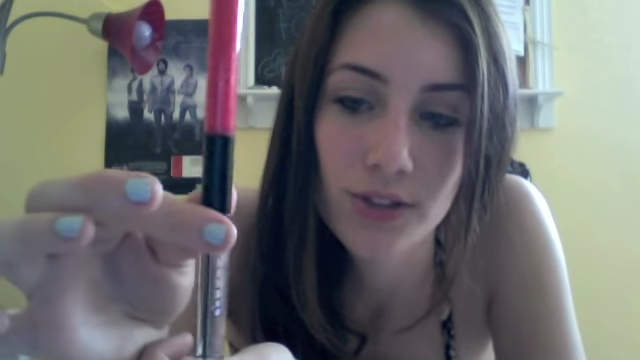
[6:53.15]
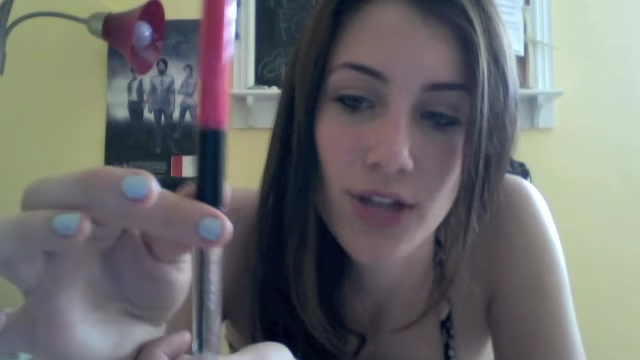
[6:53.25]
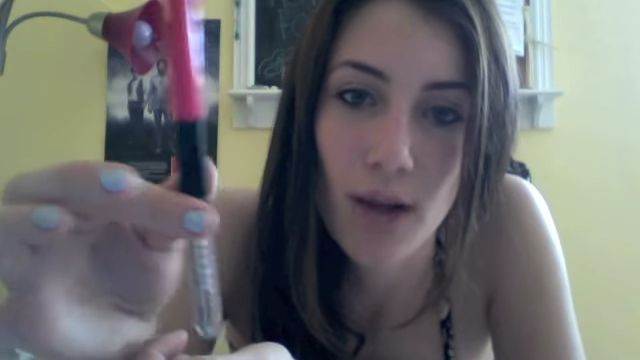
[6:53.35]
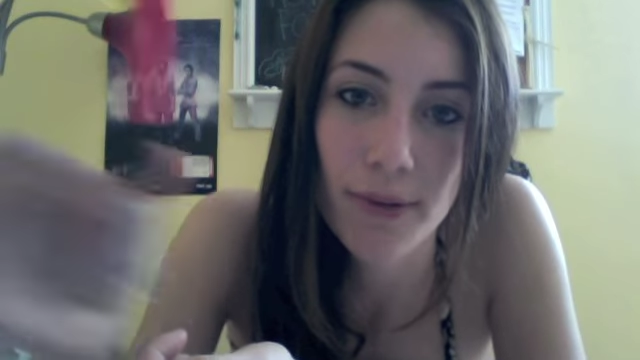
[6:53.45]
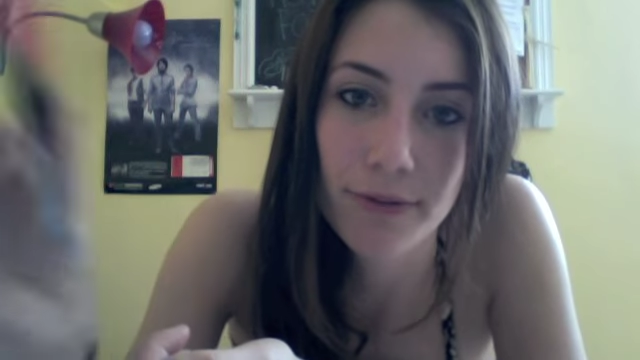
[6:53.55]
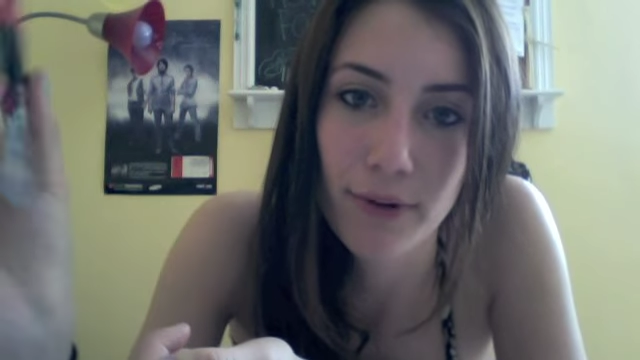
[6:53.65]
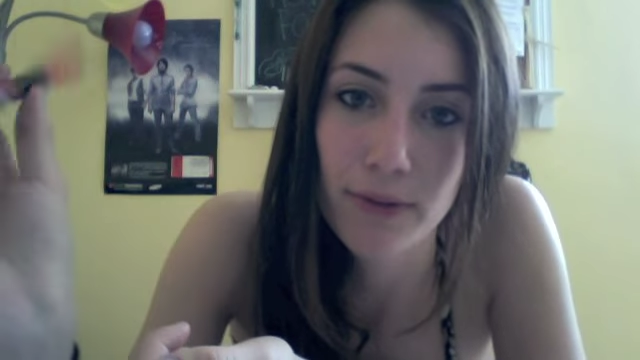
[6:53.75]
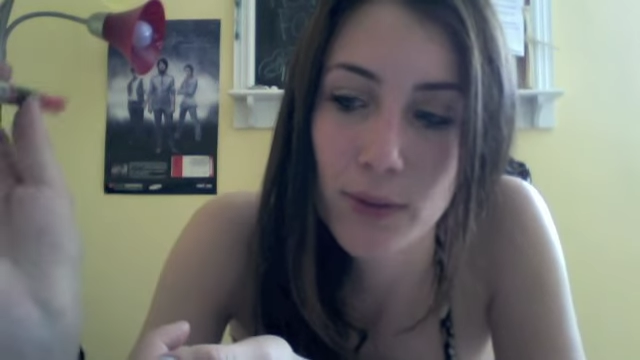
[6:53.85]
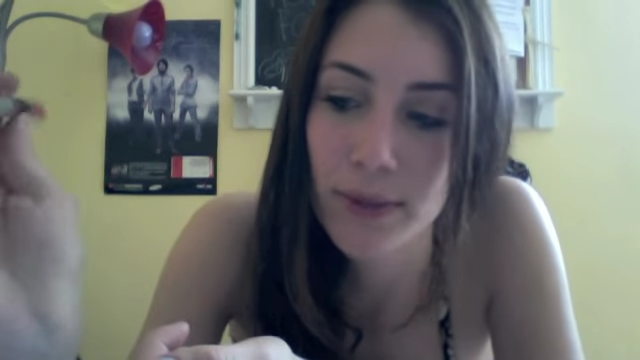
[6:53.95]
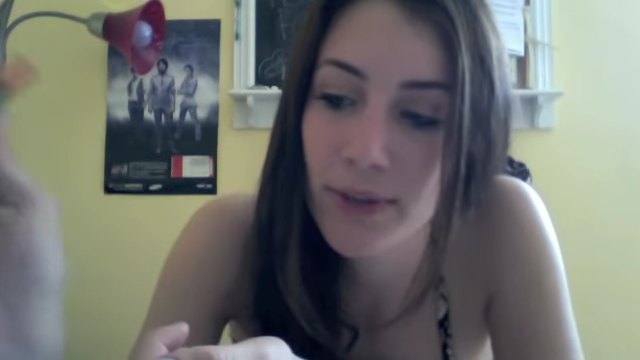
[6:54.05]
top at Forever
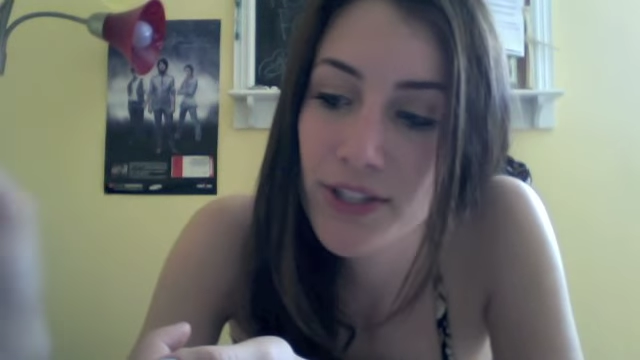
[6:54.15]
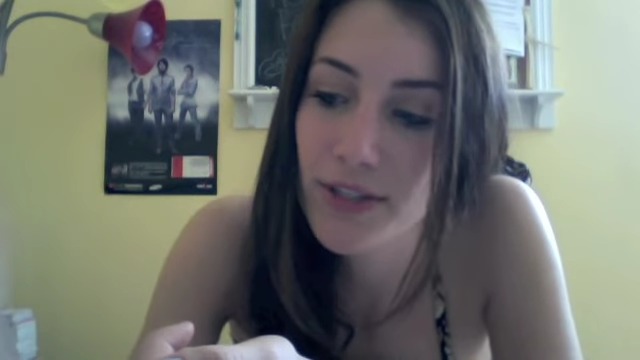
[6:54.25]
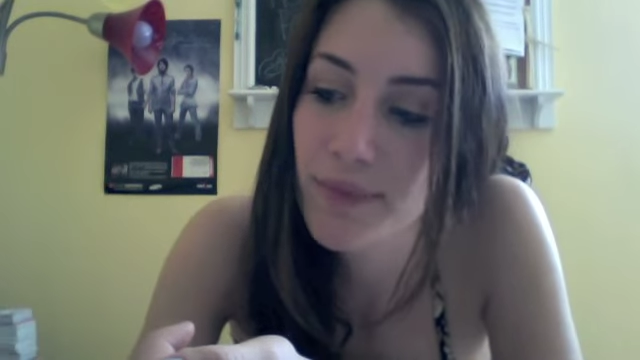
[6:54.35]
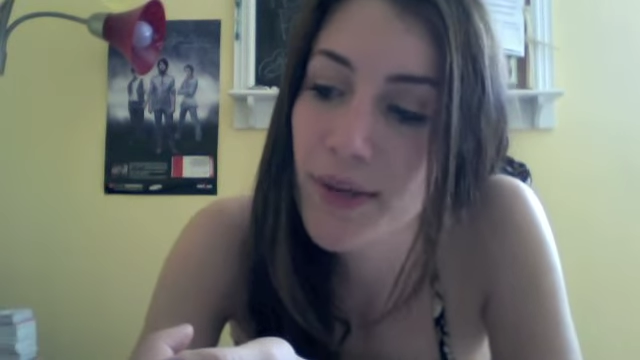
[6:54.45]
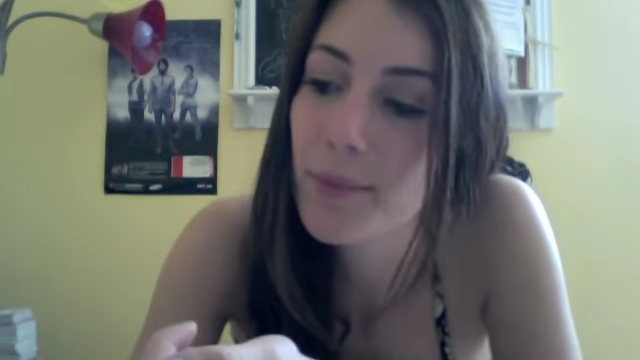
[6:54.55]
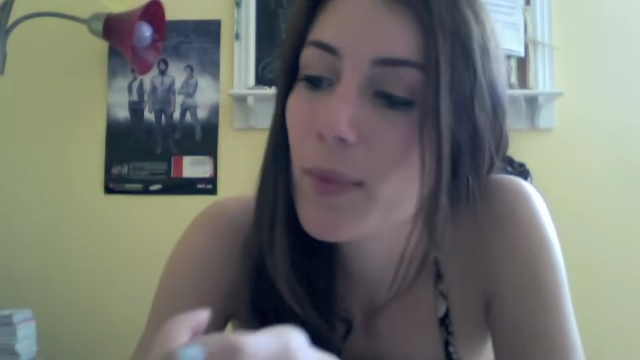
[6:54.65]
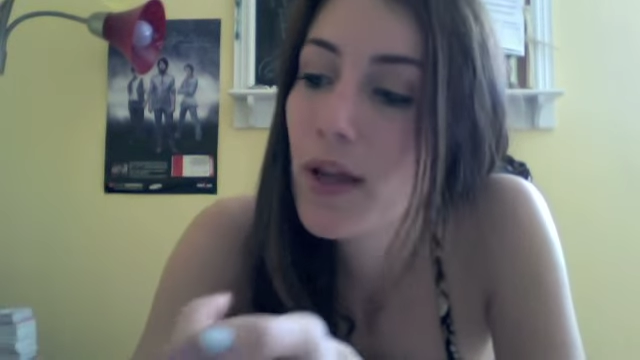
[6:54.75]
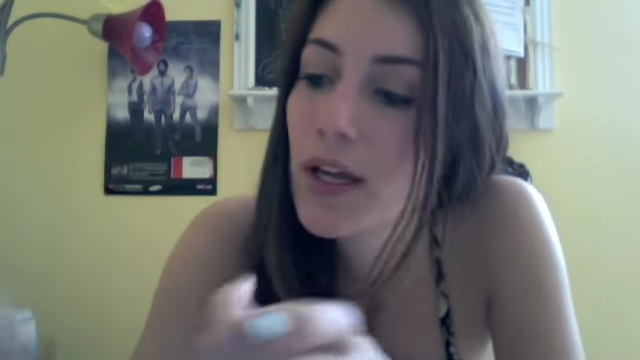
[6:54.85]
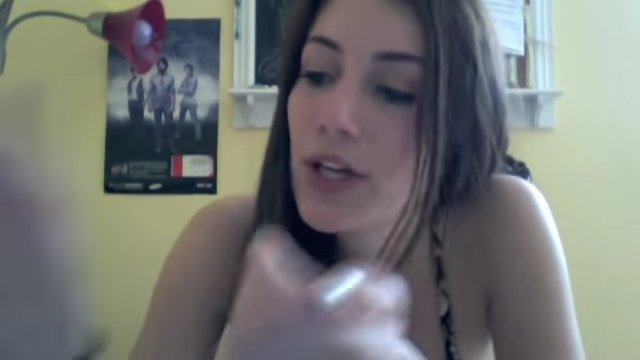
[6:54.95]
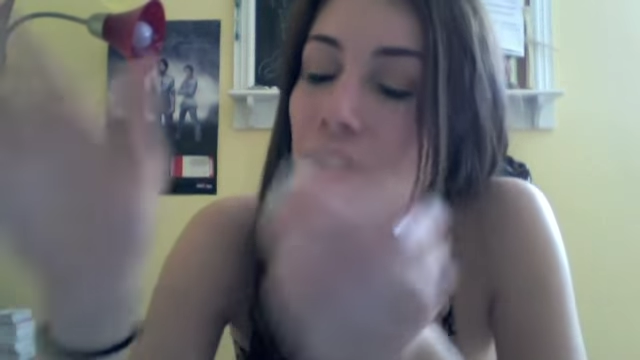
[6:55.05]
twenty-one or something.
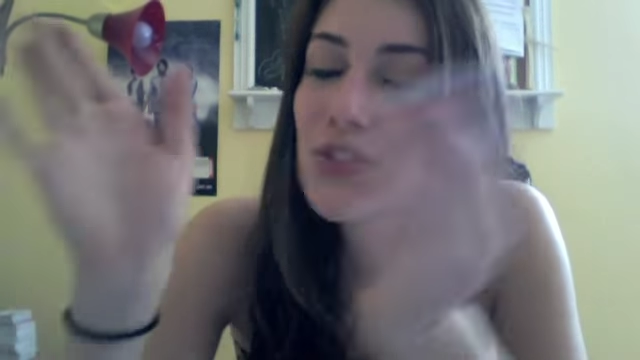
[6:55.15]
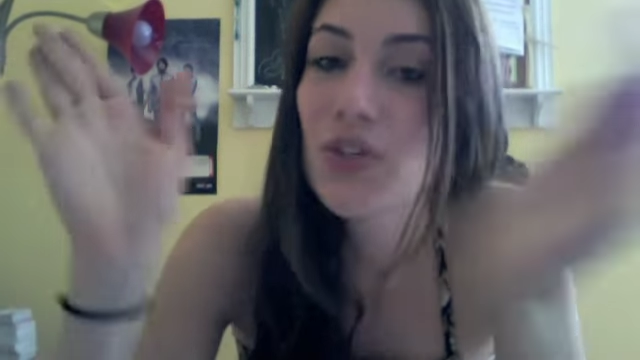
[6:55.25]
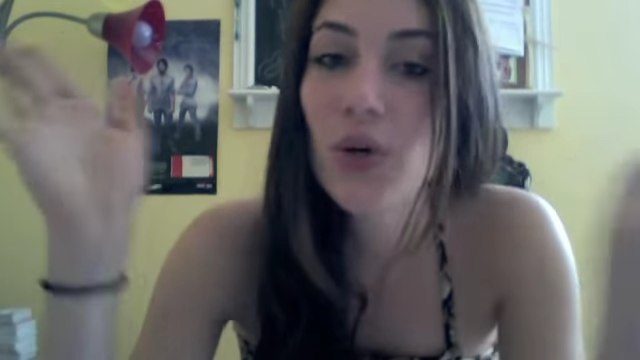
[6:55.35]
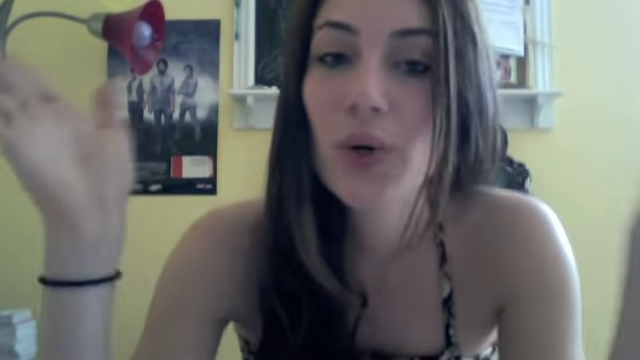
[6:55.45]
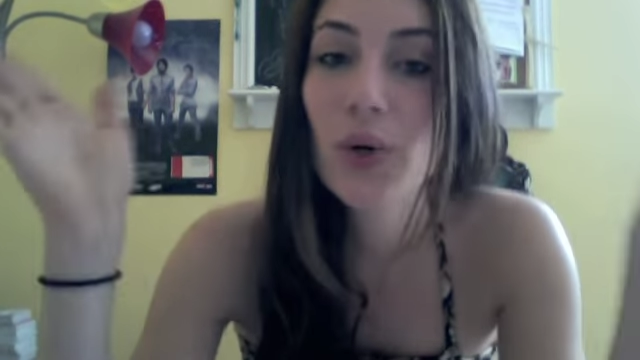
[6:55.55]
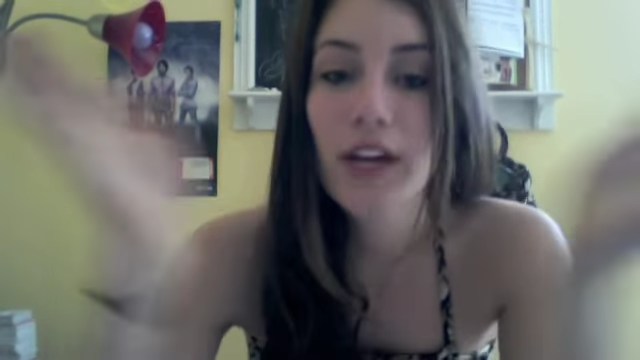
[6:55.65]
So